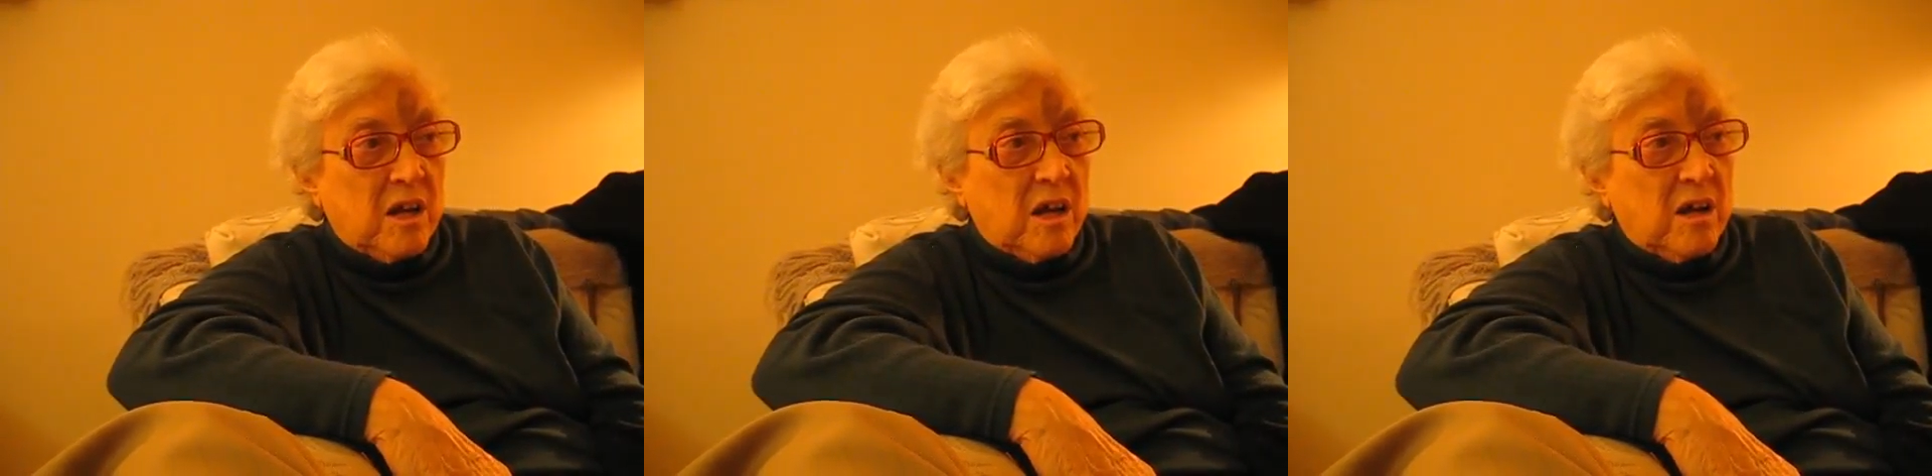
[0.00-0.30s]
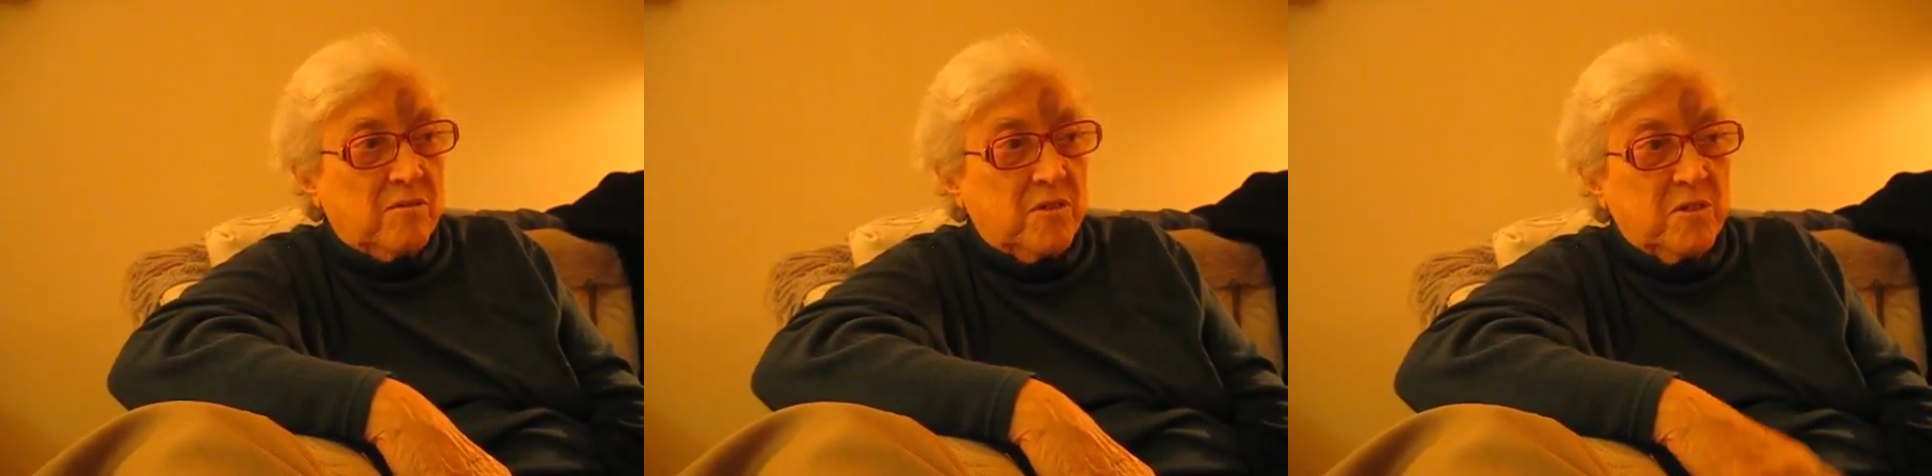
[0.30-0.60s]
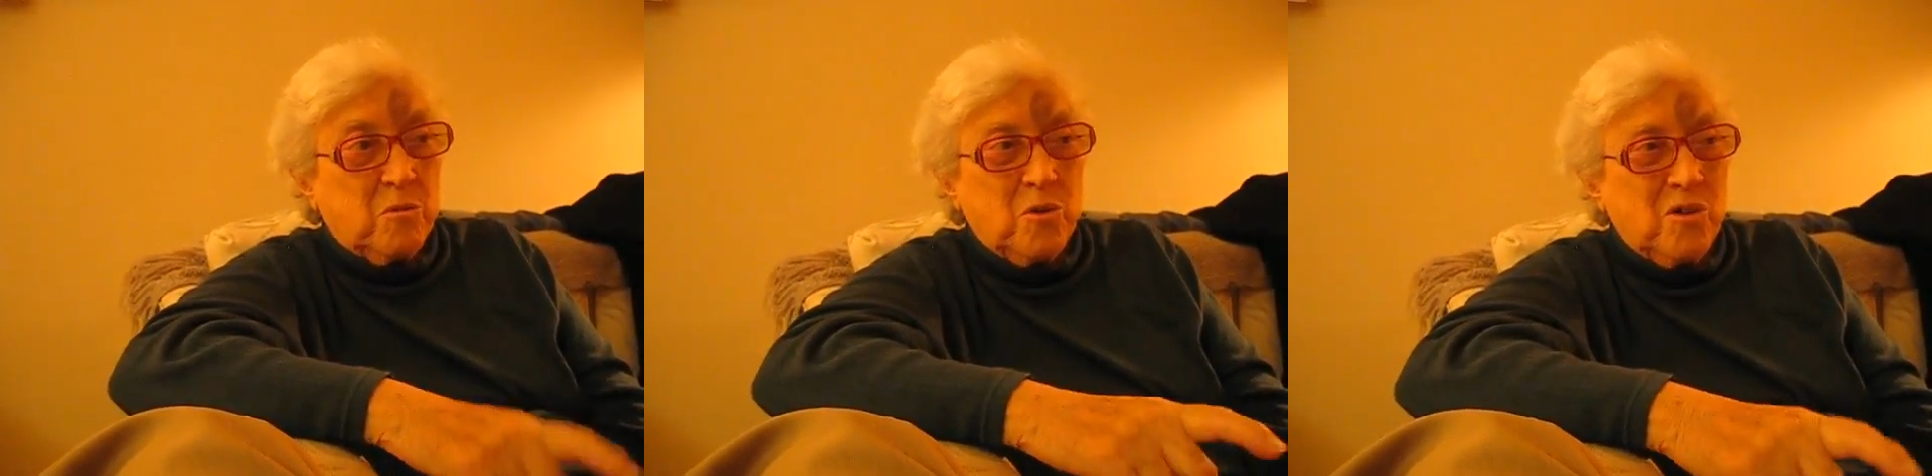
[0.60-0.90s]
uh, for the
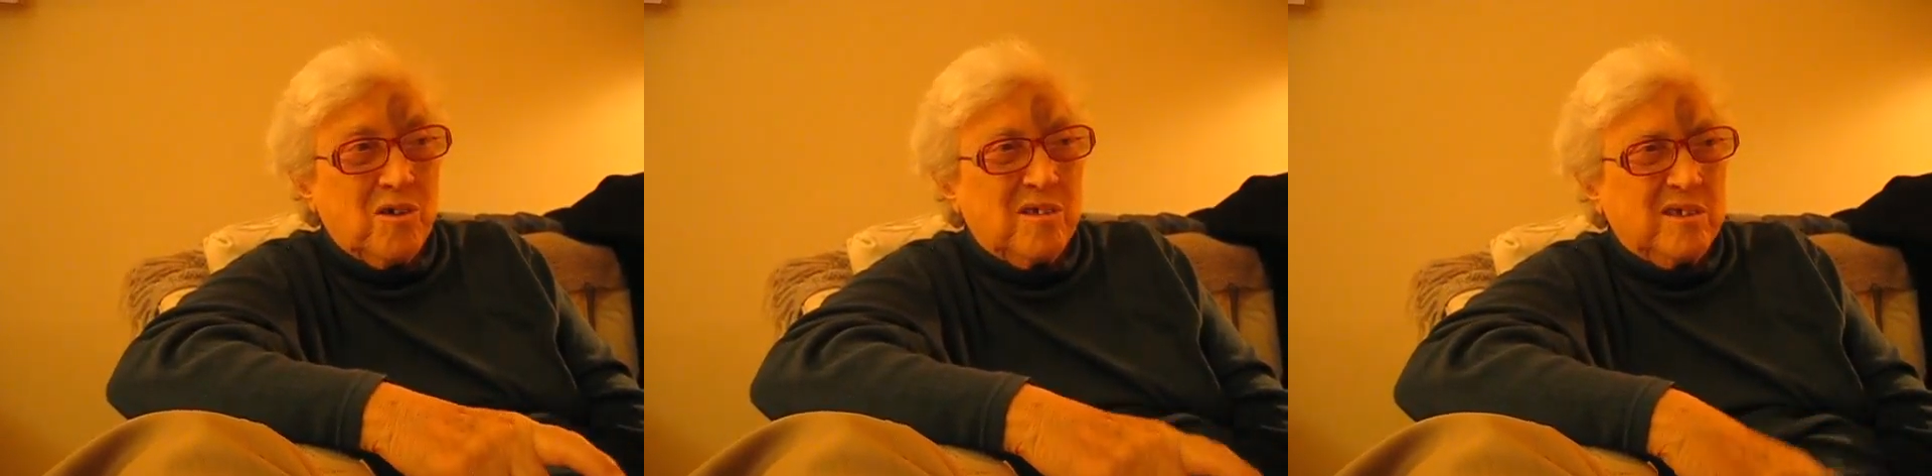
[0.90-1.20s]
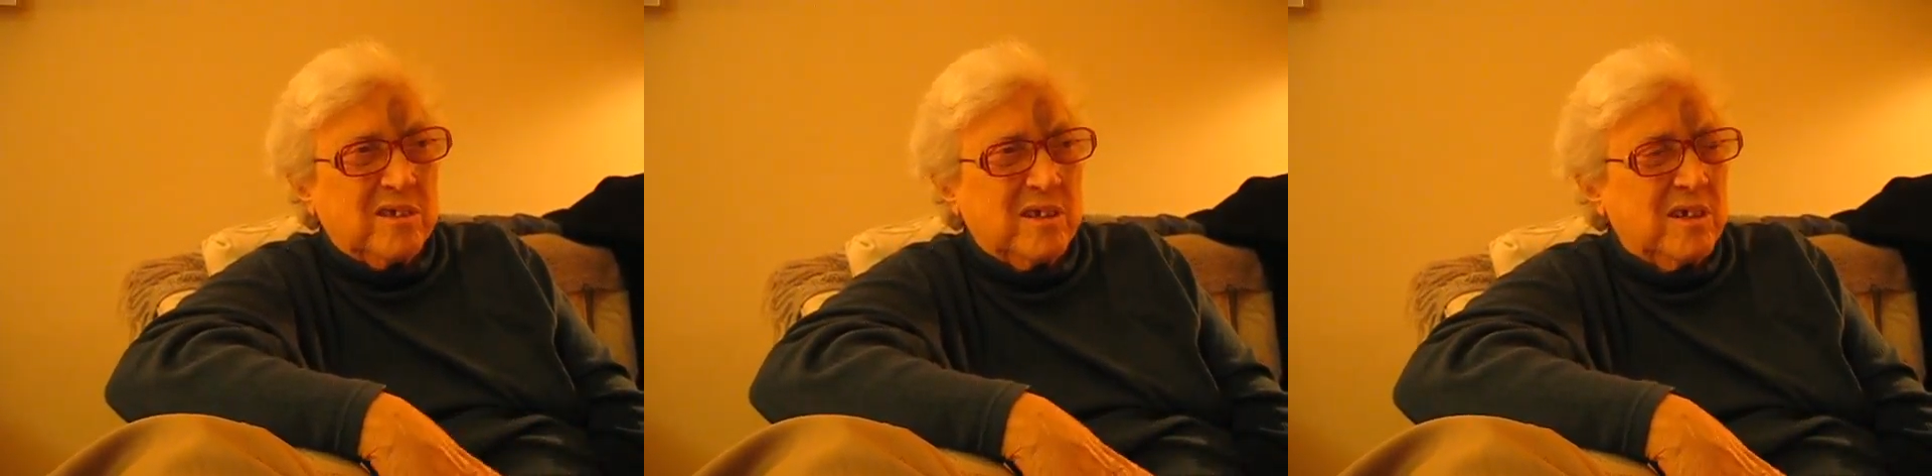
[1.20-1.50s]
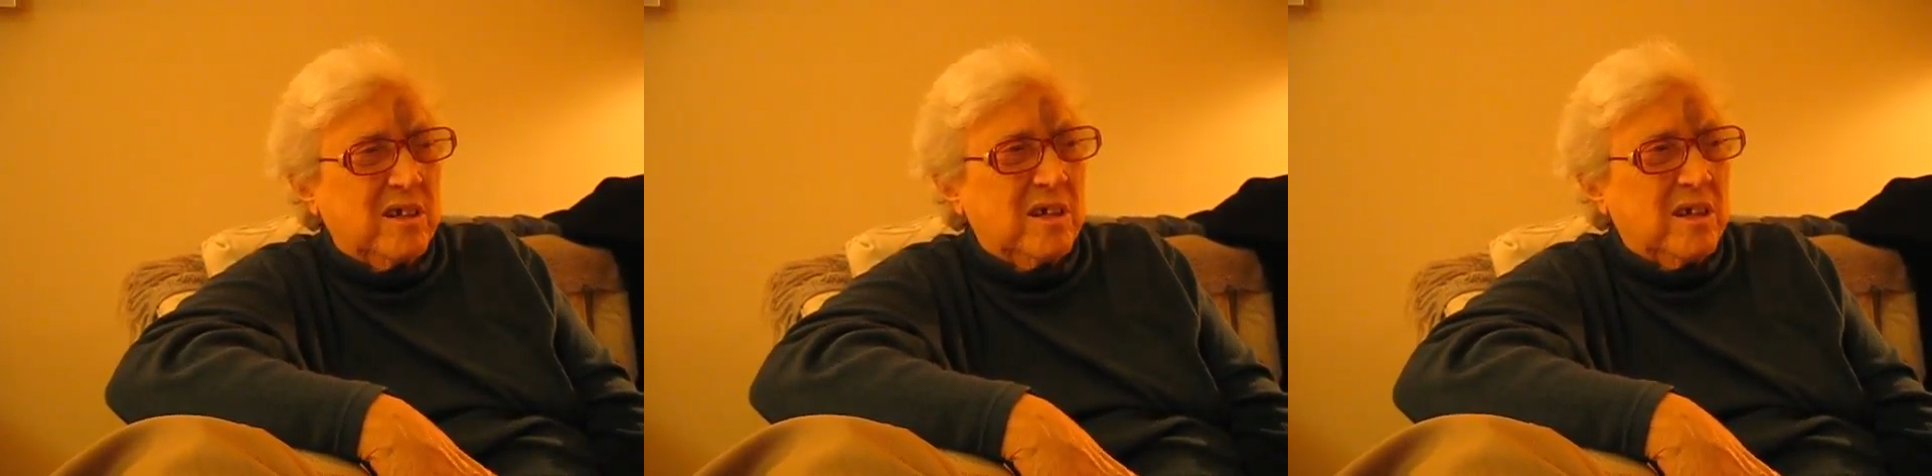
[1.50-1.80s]
world,
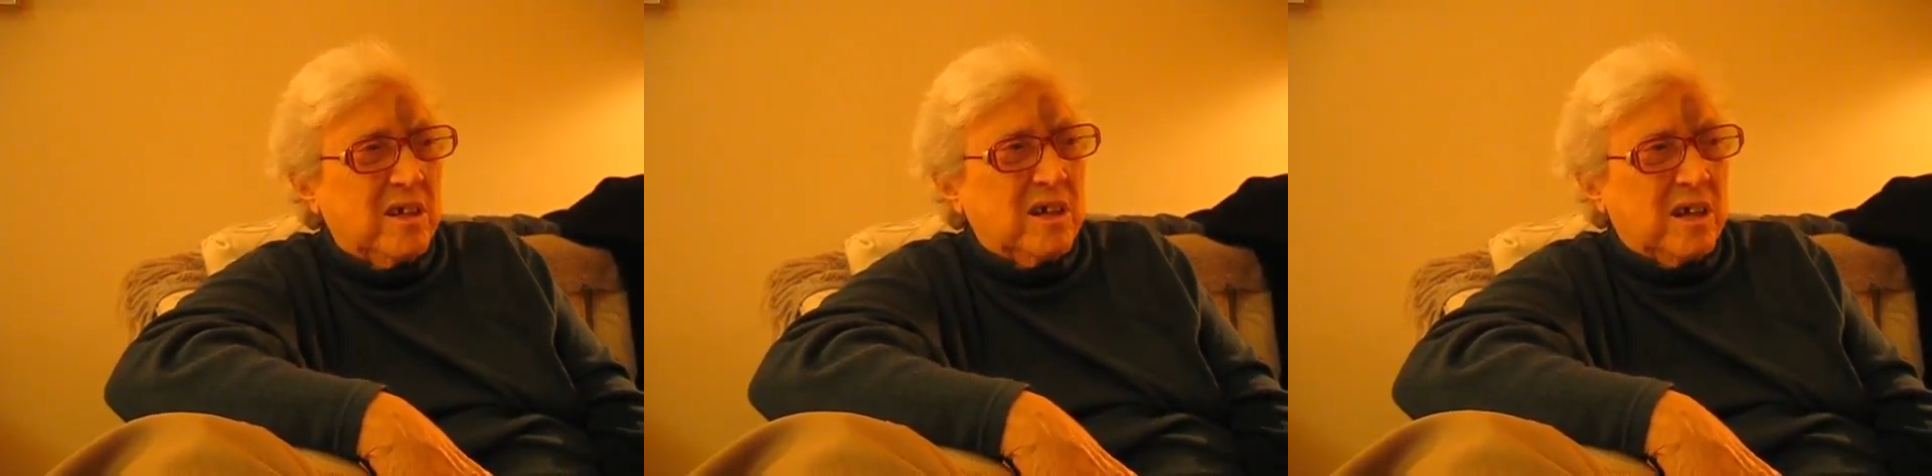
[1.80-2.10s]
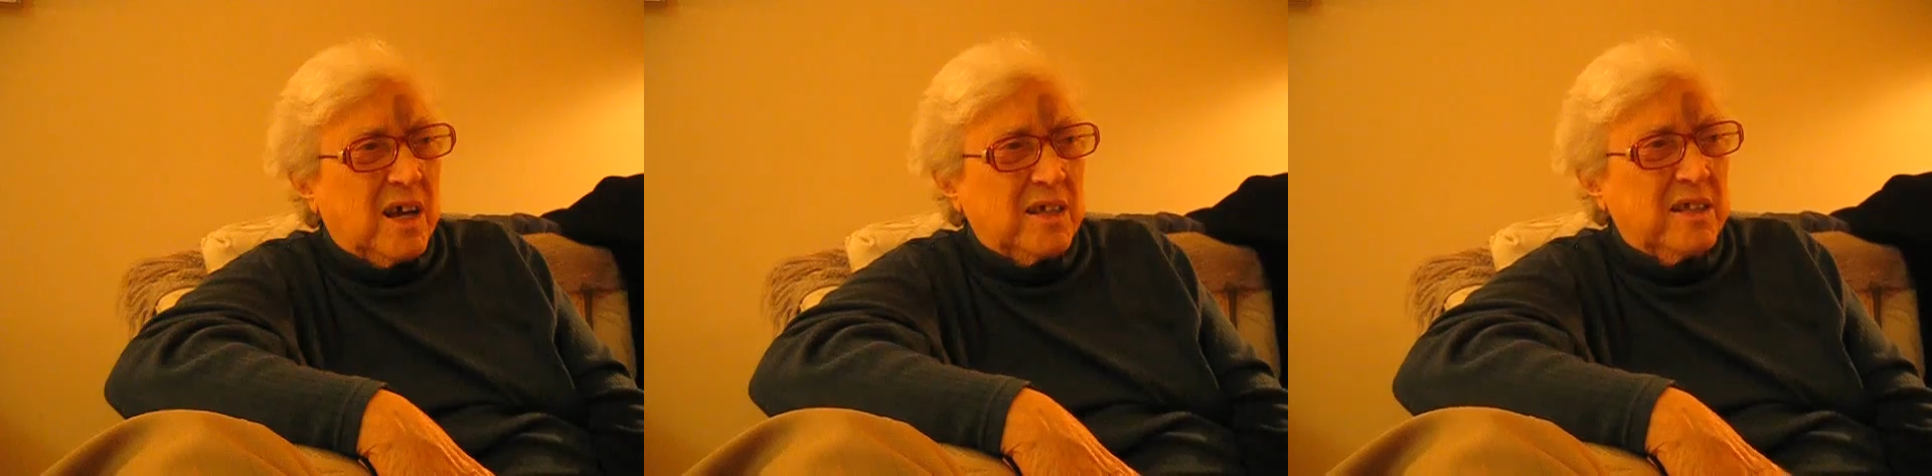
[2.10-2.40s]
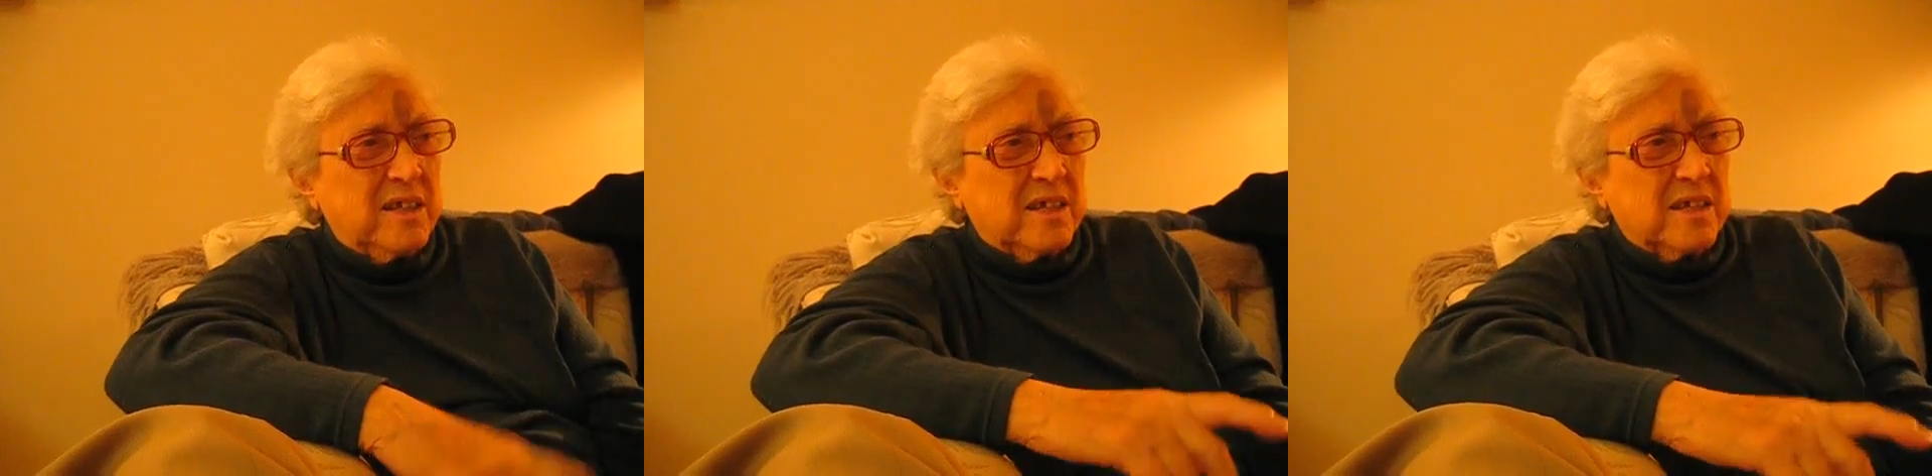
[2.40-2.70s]
I
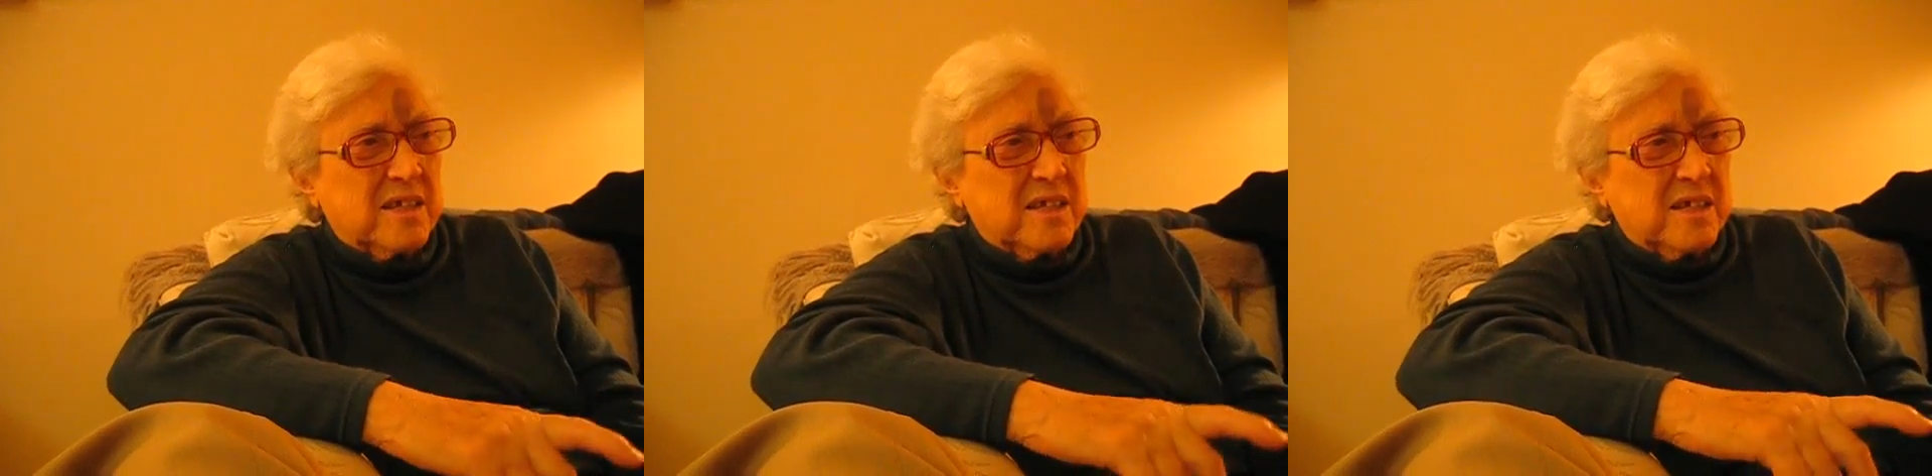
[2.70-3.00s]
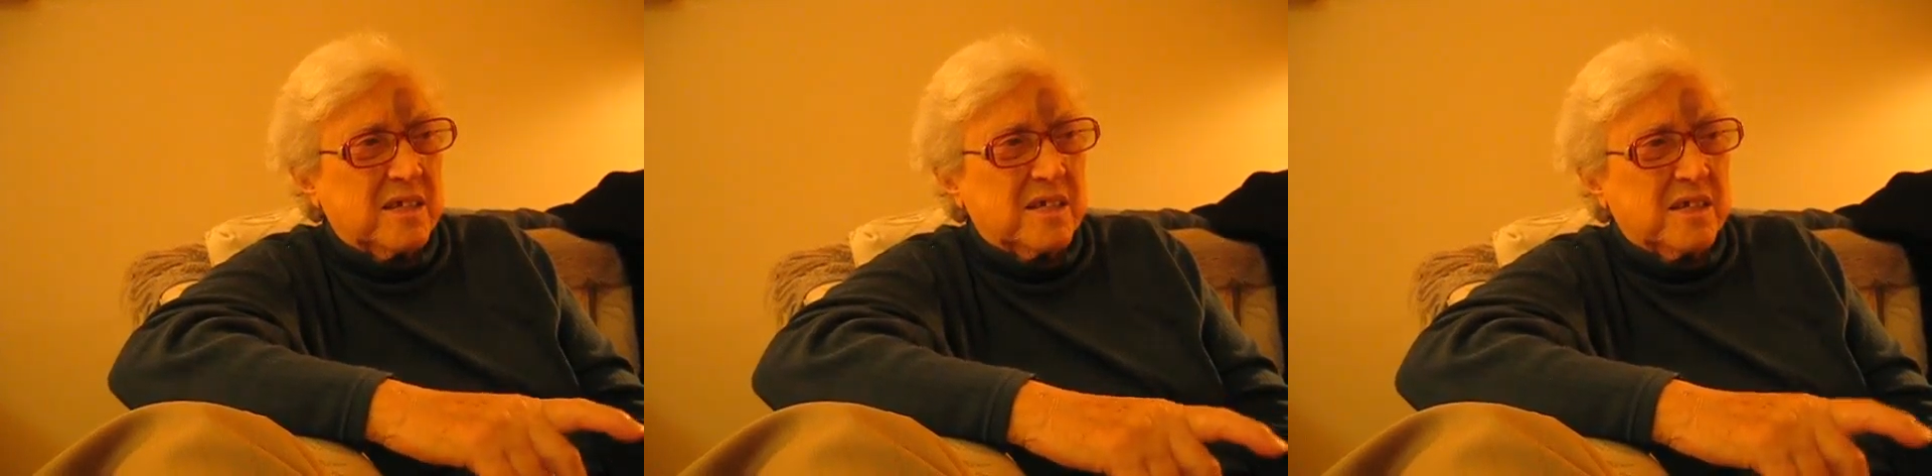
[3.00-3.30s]
think it's, it's,